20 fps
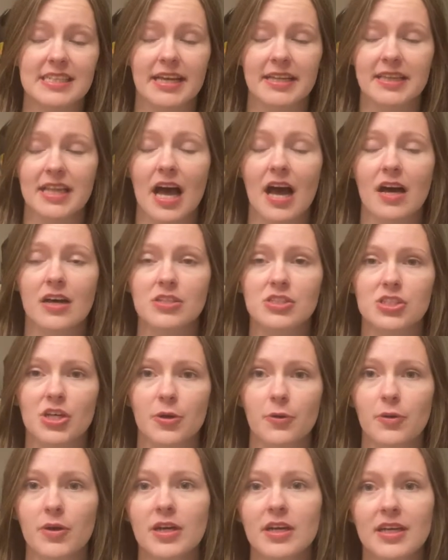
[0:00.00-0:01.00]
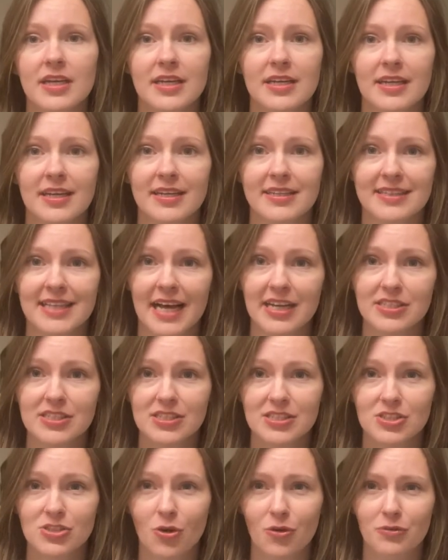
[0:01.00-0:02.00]
like that. So that's
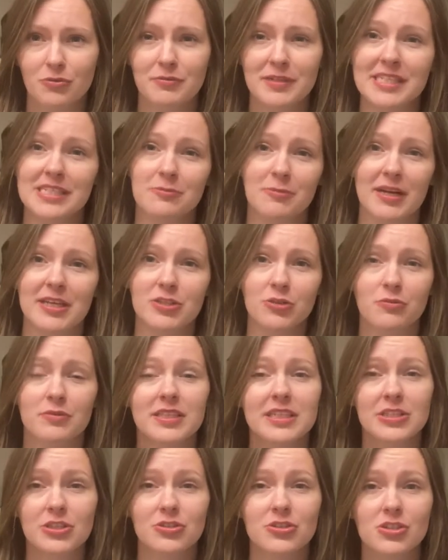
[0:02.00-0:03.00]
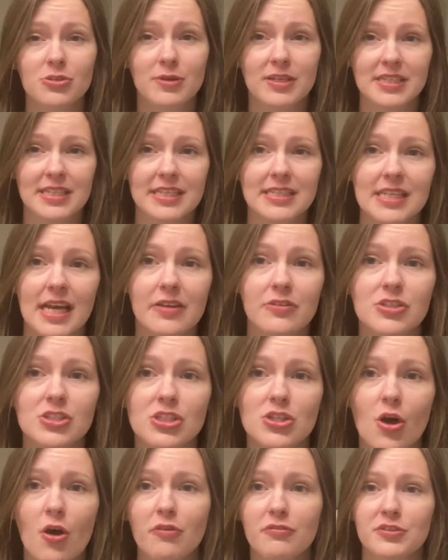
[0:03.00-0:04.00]
sort of the reason why I don't really use quick detailers
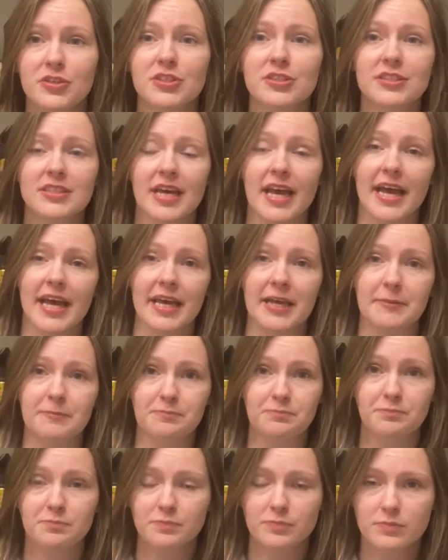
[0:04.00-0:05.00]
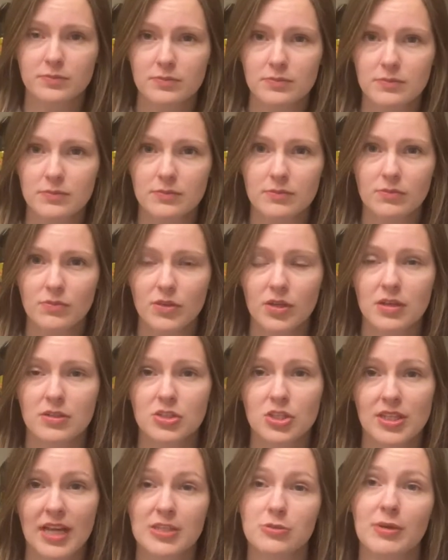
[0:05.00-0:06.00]
as often.
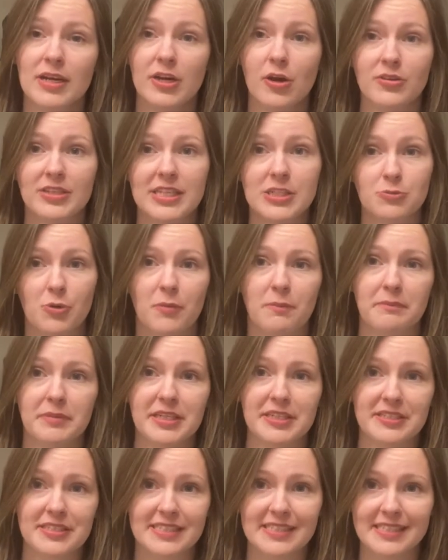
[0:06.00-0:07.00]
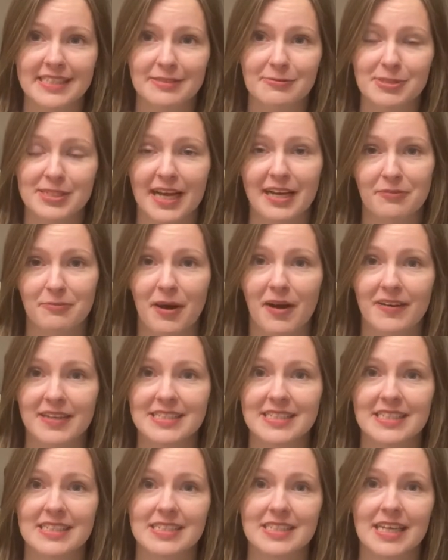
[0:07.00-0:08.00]
So that's why I got this one, because it was kind of
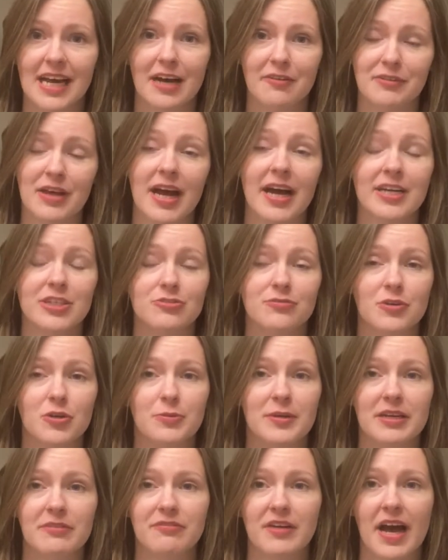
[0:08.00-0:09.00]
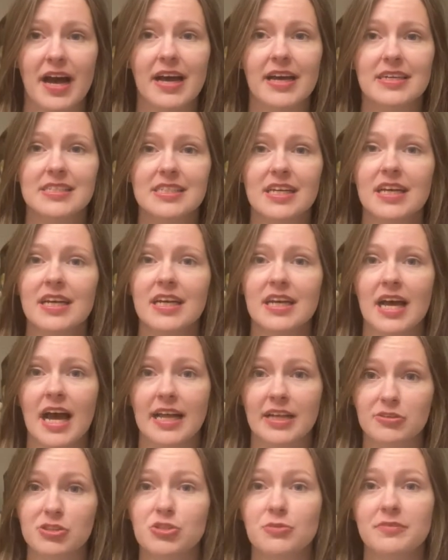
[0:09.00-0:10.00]
marketed to have that hydrophobic effect. And
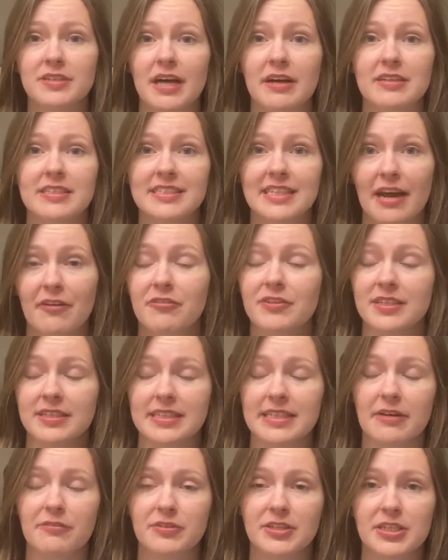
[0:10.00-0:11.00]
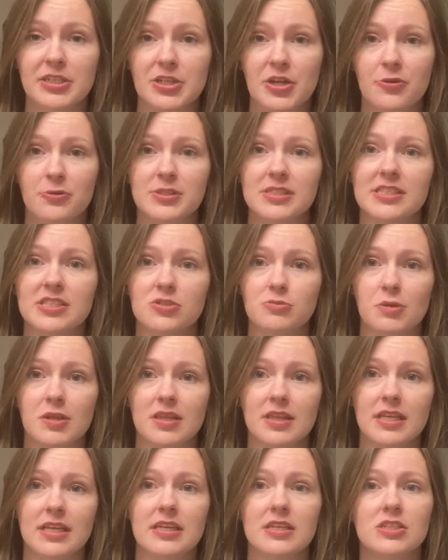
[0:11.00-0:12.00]
that was something that I definitely noticed
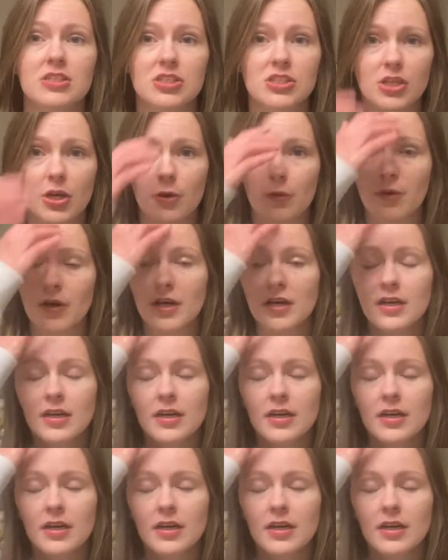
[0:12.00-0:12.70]
with this. So